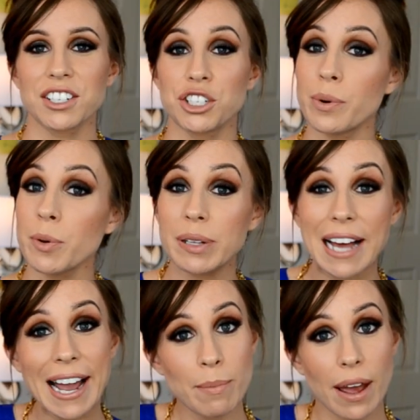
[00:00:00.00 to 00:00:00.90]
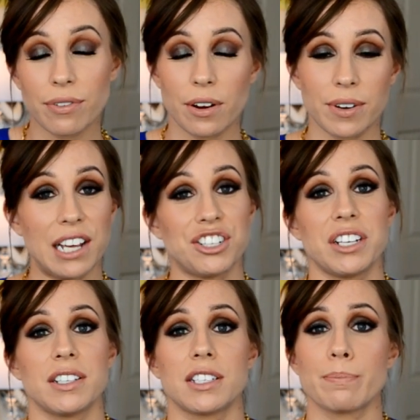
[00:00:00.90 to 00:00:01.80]
To apply my
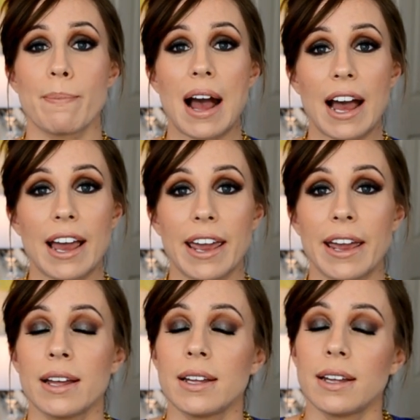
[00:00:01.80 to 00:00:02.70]
foundations, my